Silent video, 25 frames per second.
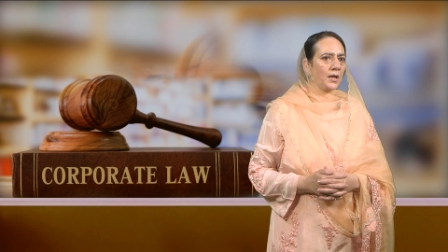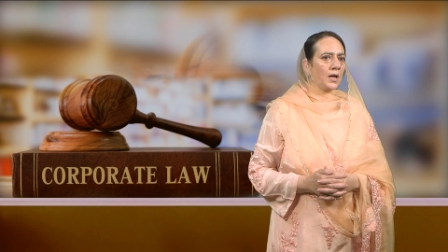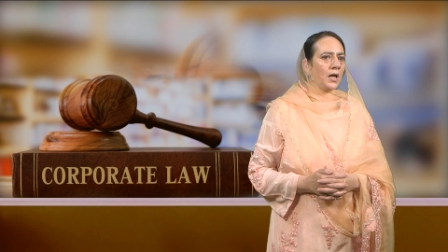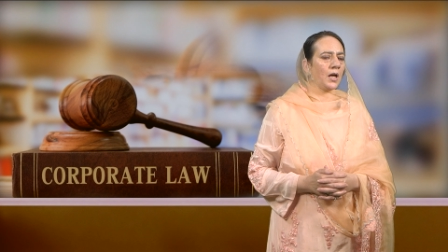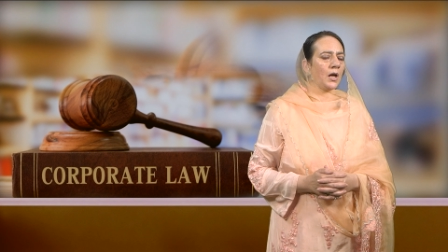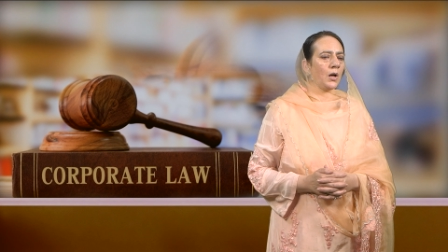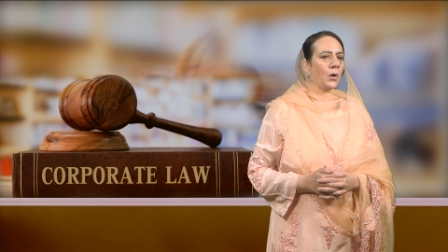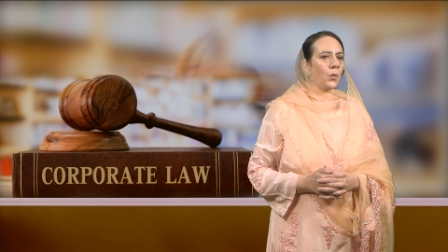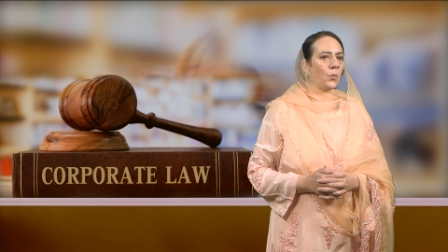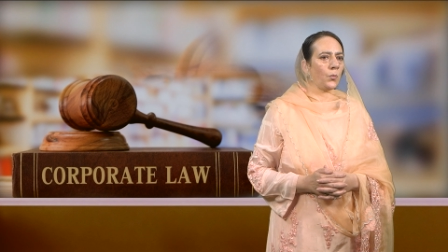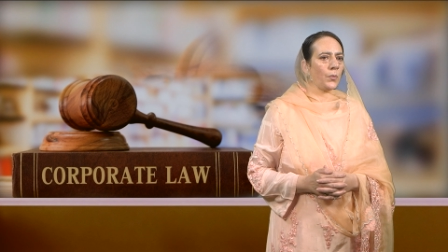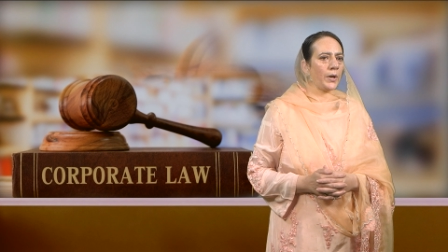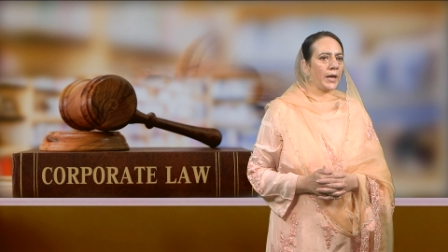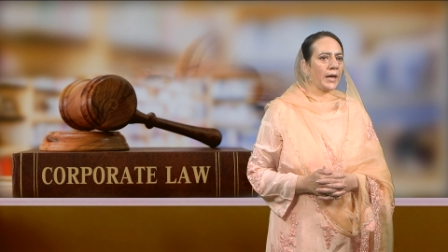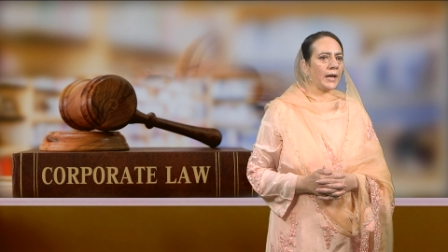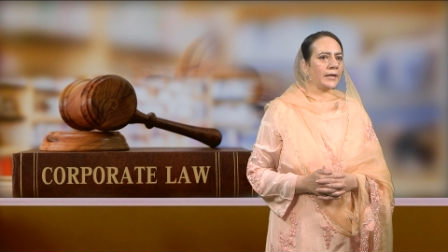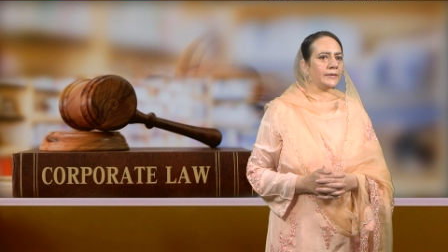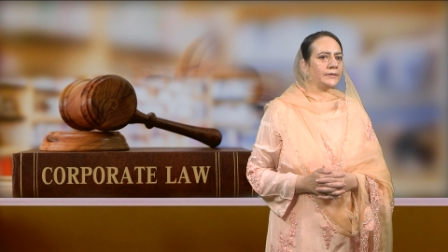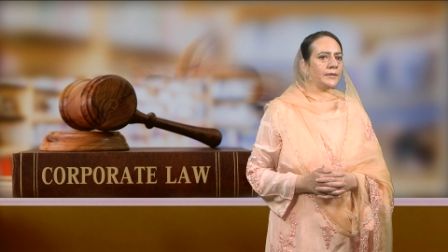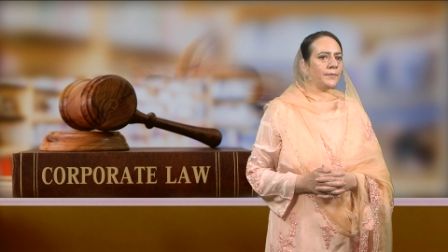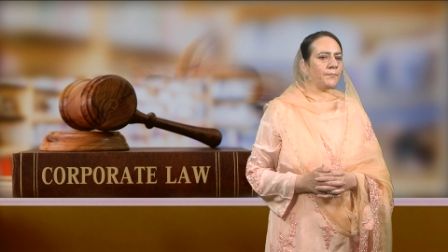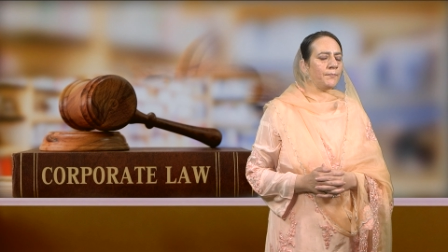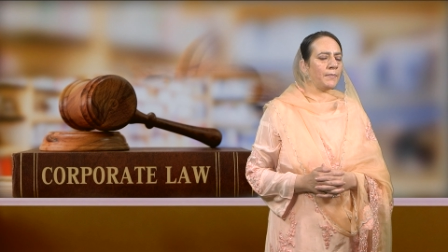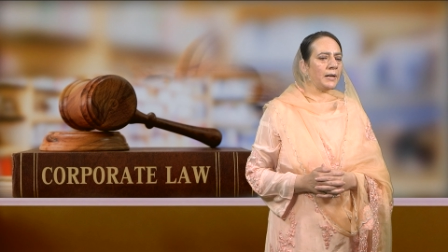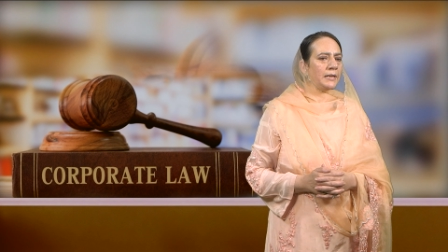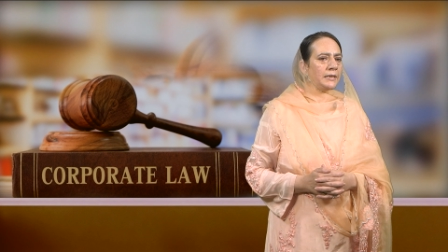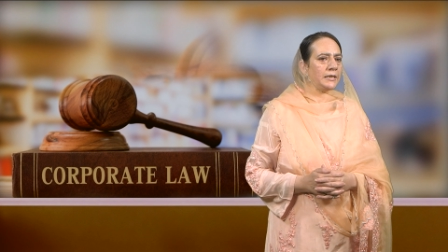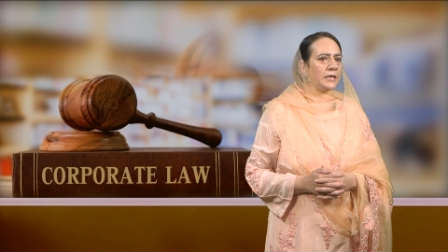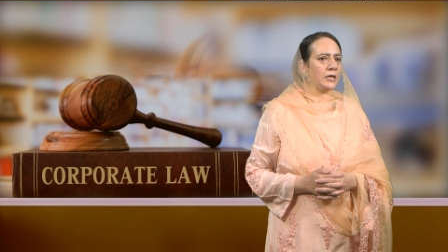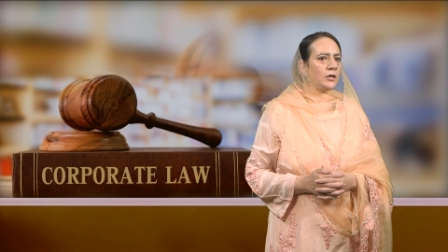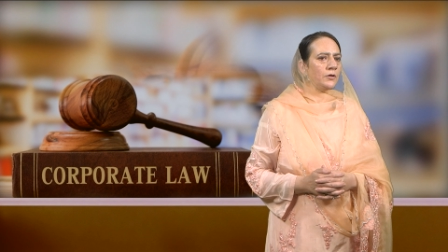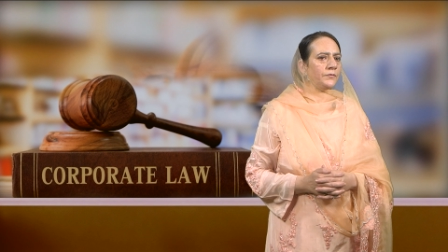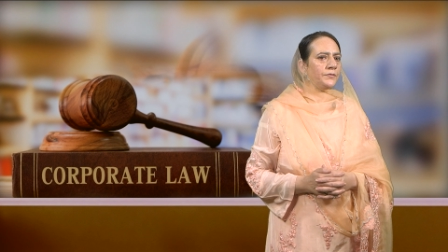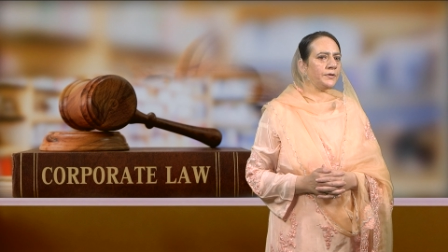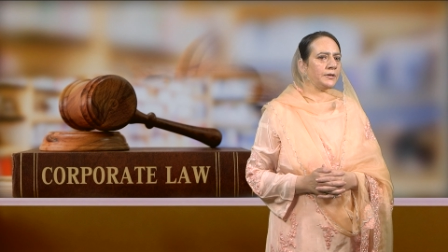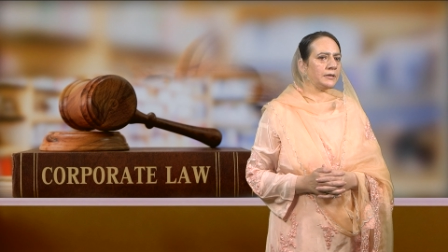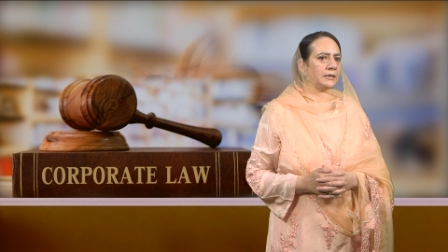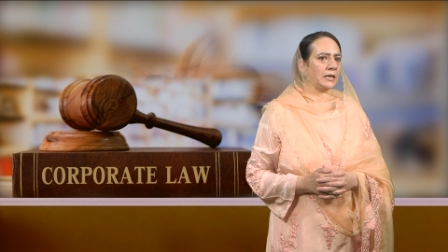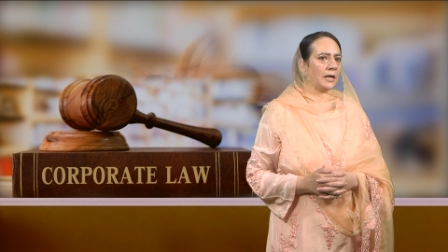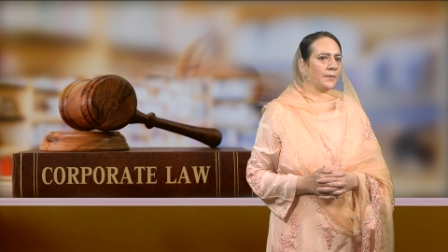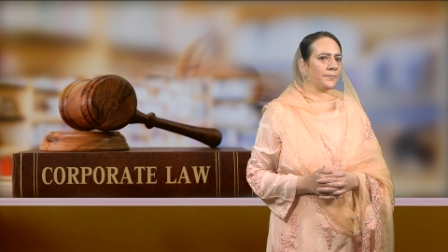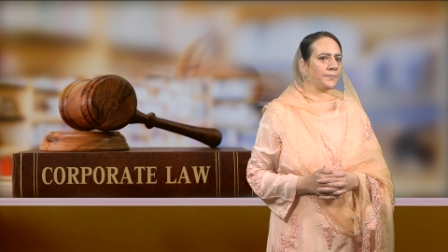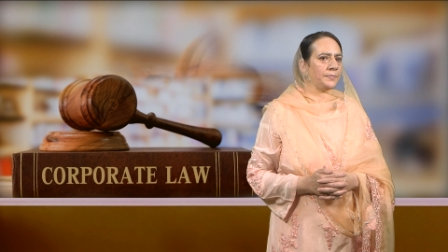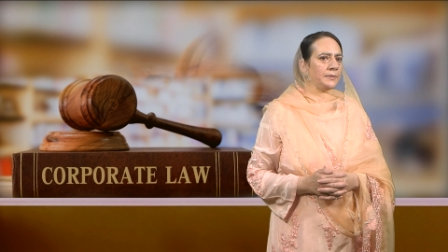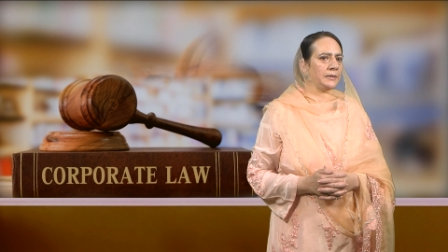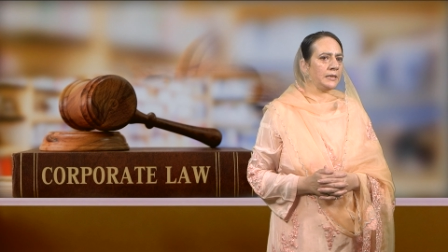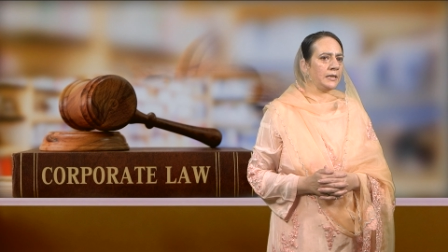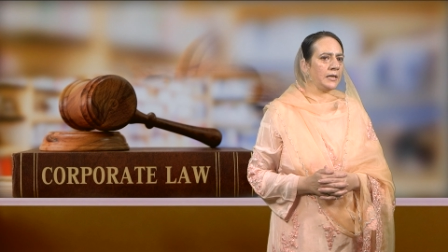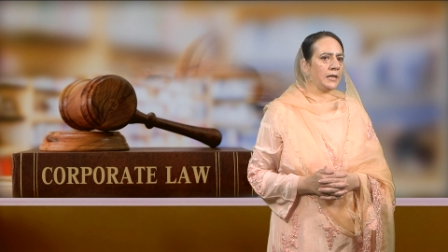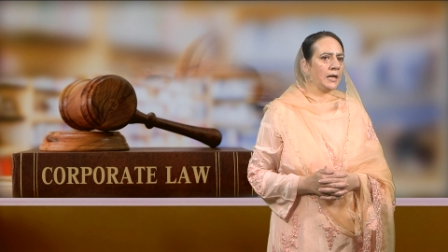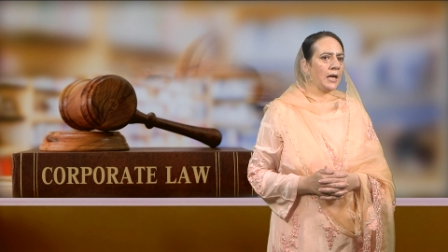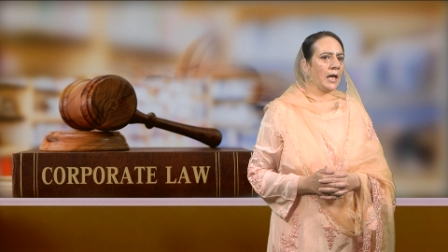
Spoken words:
Where the money of the company